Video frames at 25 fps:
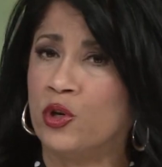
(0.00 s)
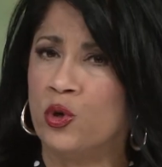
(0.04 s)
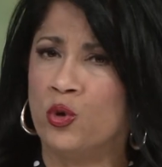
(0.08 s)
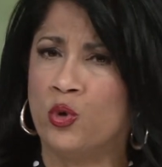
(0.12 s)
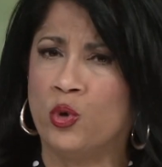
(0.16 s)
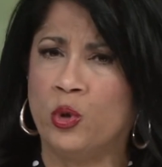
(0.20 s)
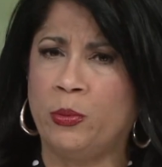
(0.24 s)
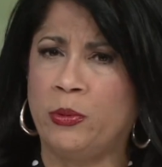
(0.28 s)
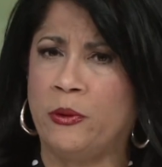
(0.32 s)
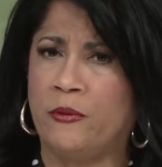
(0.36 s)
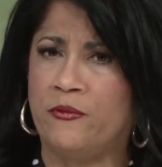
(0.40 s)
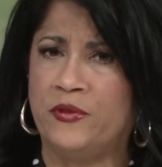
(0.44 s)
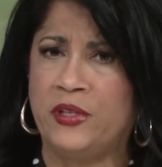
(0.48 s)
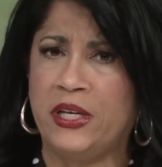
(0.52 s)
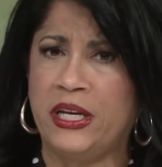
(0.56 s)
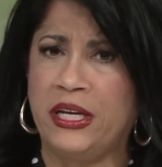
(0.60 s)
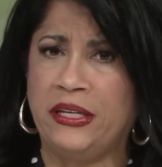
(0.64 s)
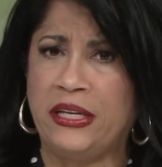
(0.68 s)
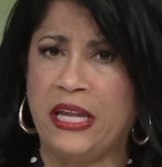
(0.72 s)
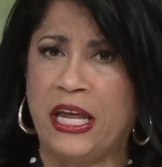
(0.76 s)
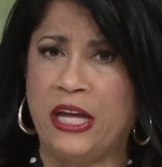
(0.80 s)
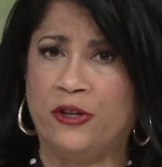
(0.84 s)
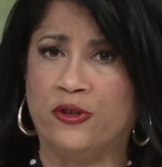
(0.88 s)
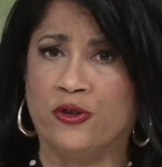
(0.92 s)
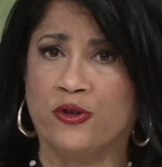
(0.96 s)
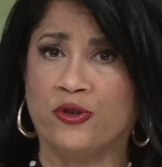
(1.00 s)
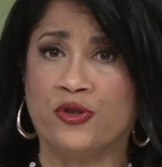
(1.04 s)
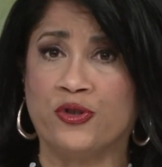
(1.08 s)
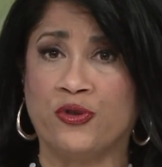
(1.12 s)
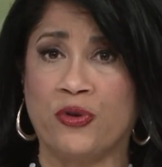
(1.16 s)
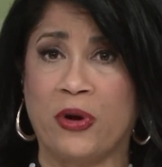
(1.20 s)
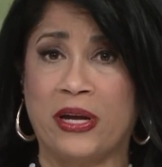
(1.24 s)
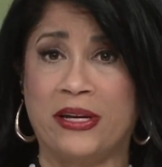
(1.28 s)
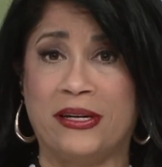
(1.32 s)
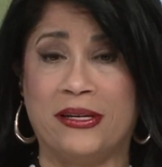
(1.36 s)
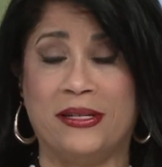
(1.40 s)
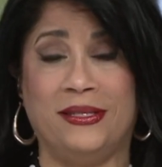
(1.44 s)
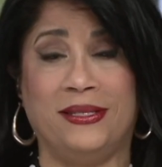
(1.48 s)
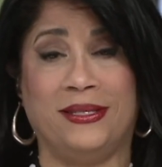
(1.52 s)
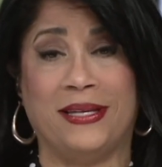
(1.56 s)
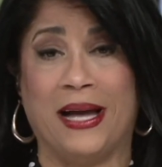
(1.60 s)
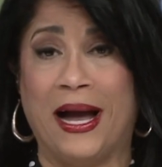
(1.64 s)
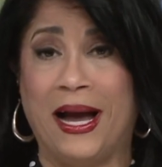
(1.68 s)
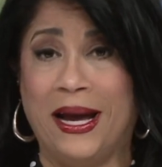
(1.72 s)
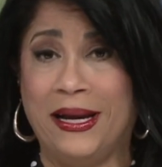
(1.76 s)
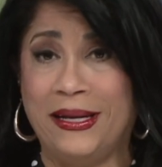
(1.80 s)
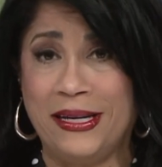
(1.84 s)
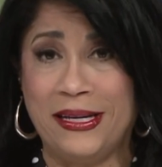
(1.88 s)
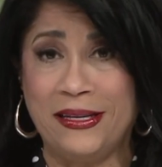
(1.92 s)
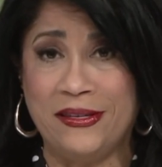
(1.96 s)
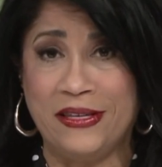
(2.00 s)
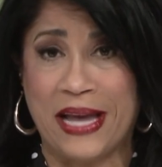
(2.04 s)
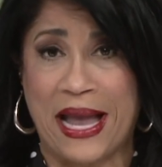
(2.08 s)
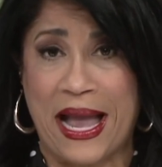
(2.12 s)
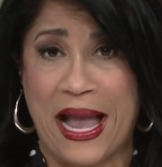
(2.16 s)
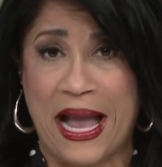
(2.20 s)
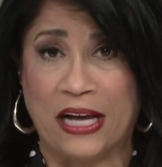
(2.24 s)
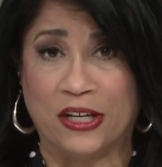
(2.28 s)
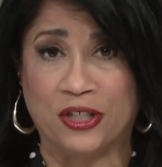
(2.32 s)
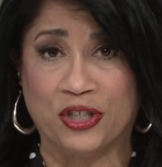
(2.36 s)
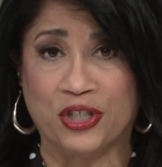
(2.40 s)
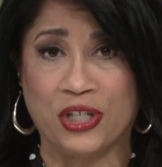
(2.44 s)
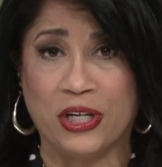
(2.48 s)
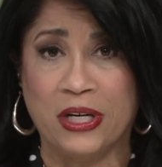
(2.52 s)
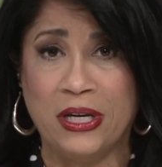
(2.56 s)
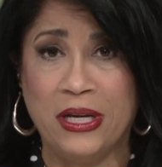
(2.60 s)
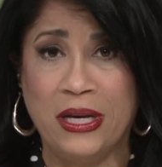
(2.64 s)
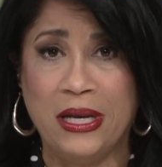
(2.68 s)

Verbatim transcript: a group of teenagers try to dine and dash